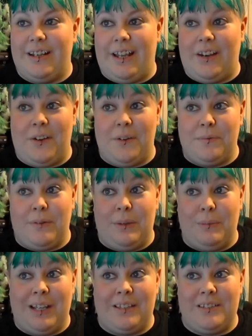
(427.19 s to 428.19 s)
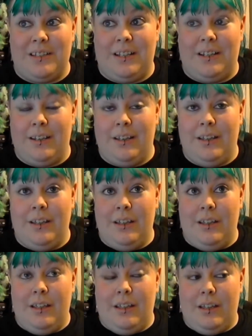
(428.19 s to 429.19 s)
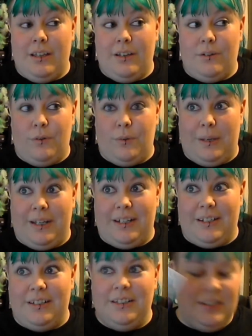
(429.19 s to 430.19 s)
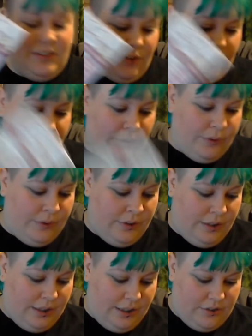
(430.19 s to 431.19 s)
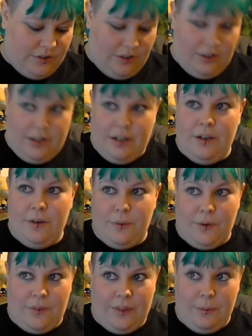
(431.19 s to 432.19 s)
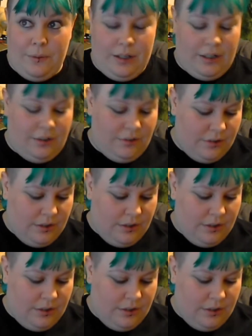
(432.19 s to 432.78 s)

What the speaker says: and I can't find the magazine or the pattern. So I need to try and work that one out.